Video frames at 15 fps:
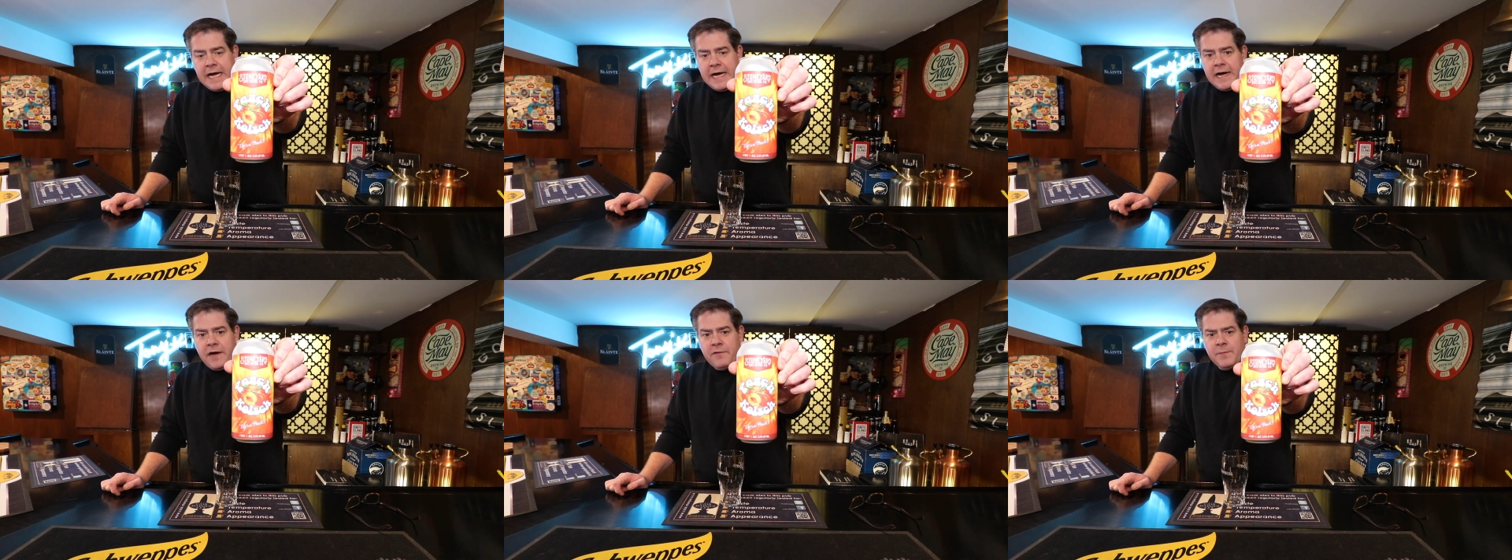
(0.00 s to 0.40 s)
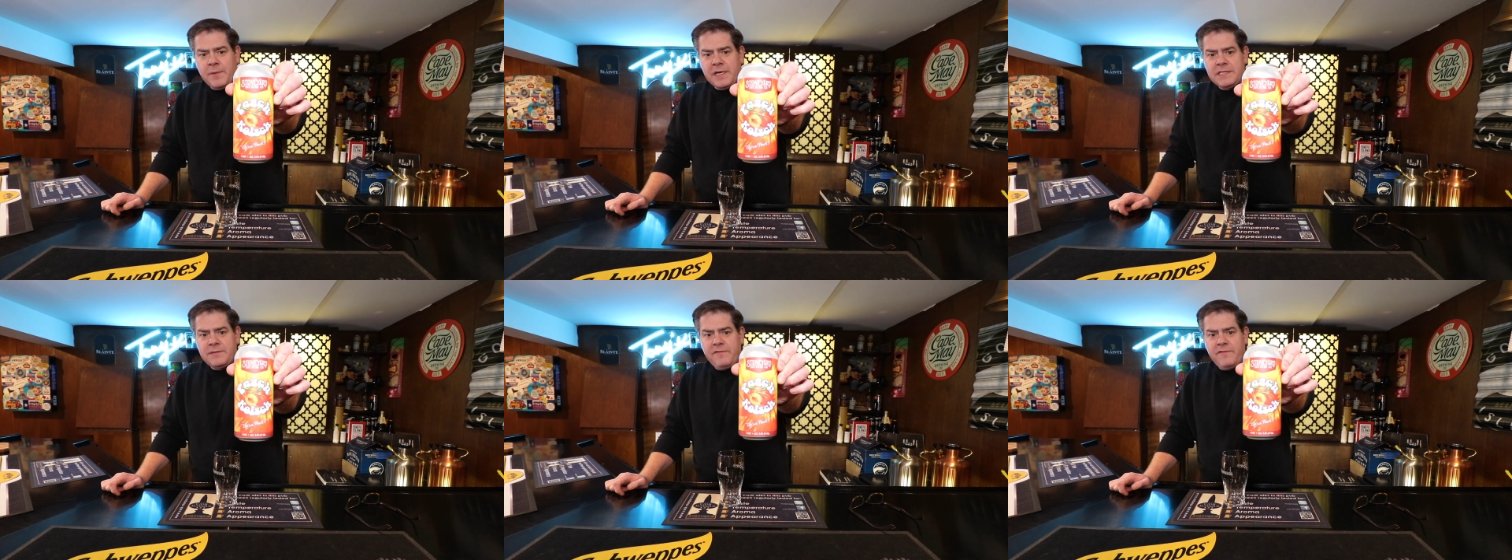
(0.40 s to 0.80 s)
It
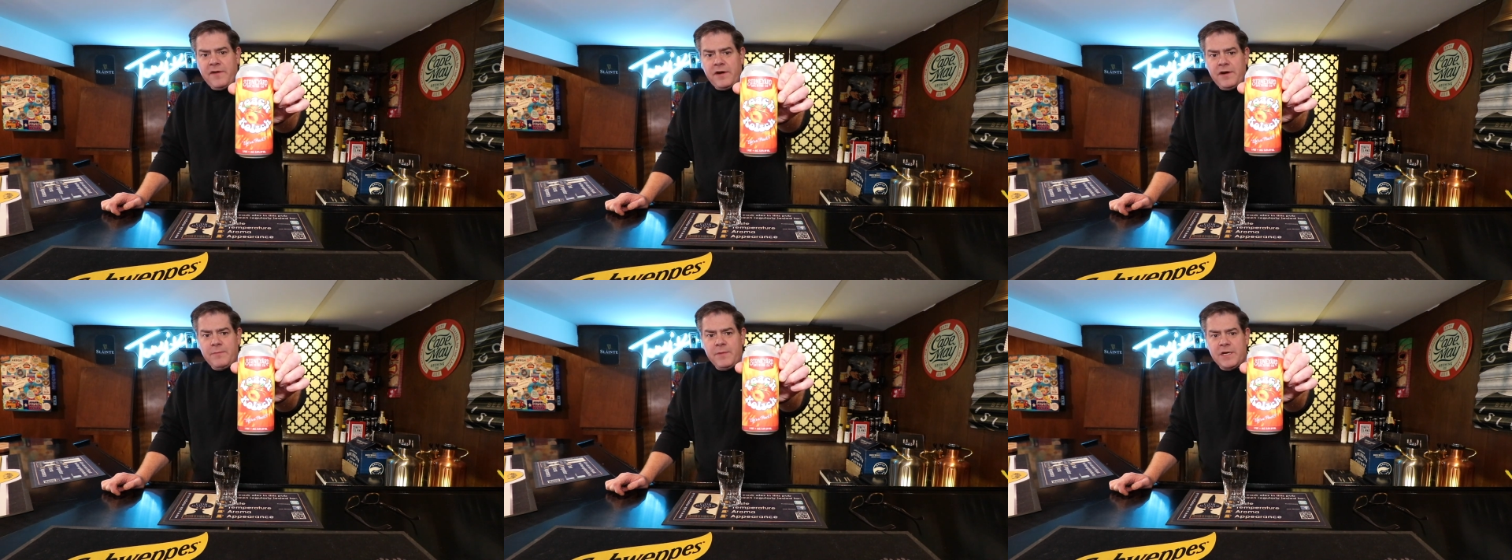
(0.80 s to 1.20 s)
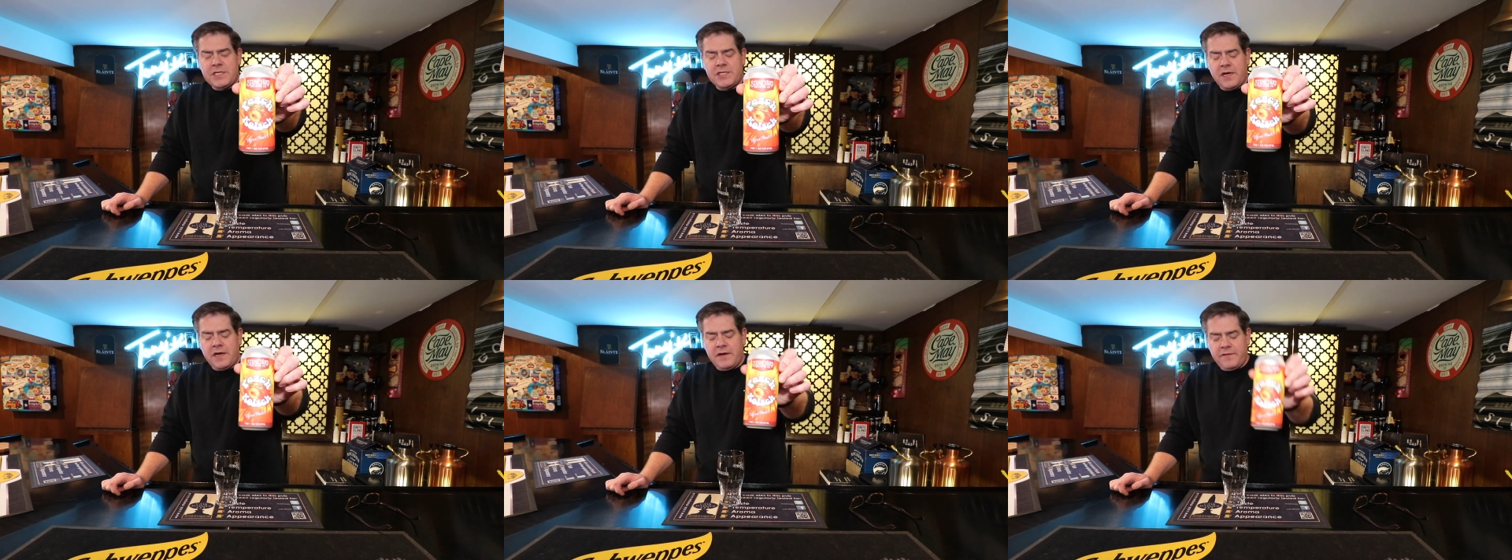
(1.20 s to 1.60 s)
reminds me very
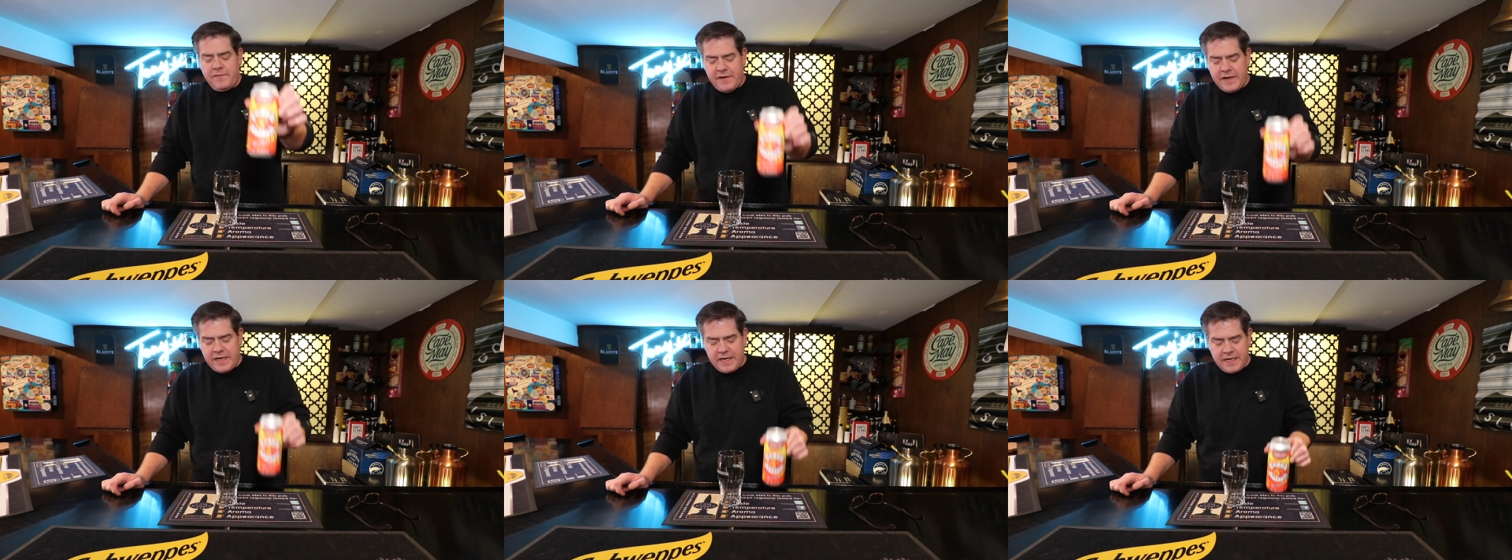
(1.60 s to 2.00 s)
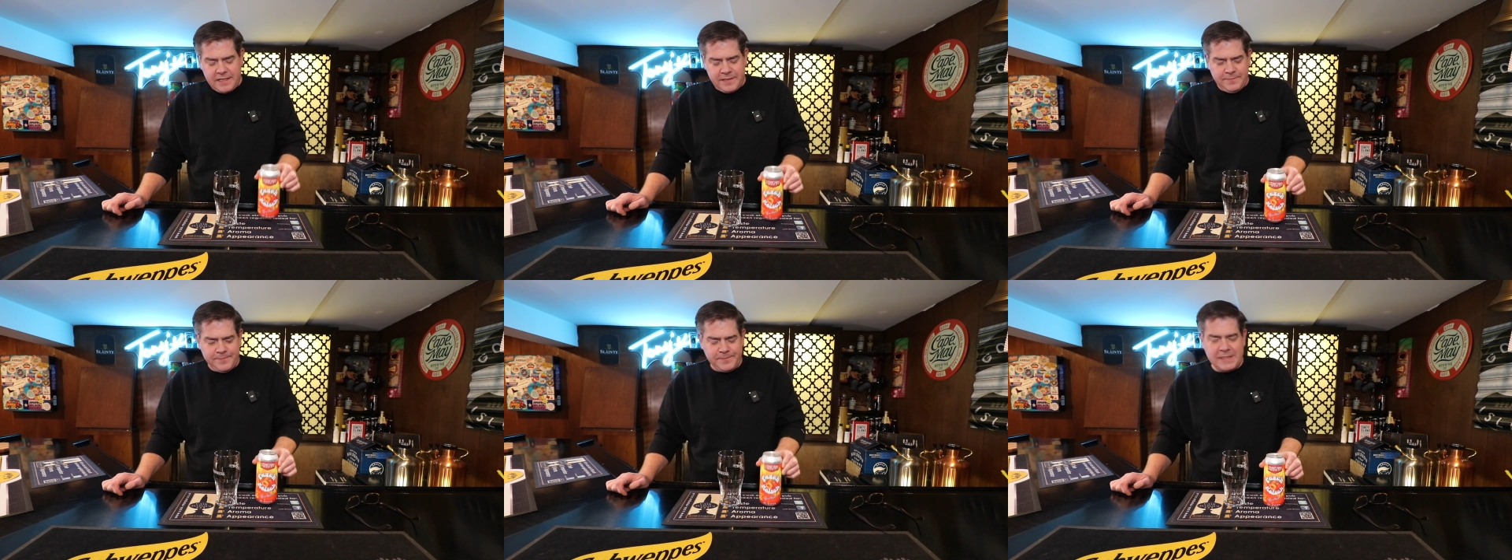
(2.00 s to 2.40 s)
much
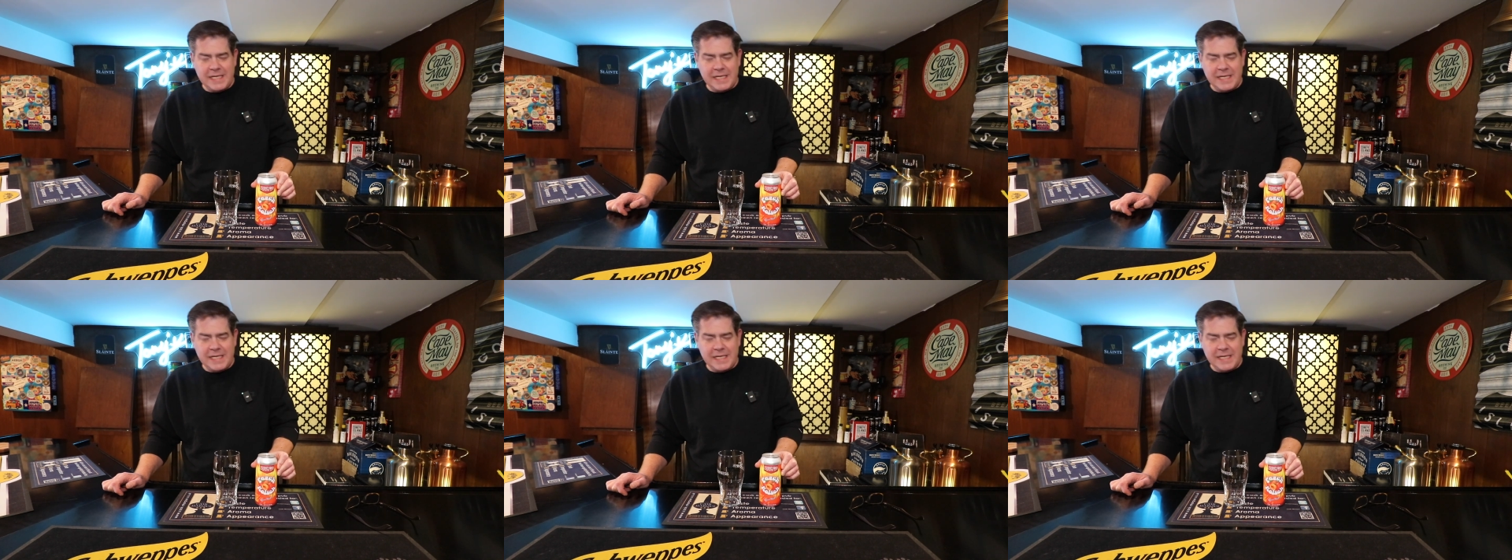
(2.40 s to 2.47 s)
of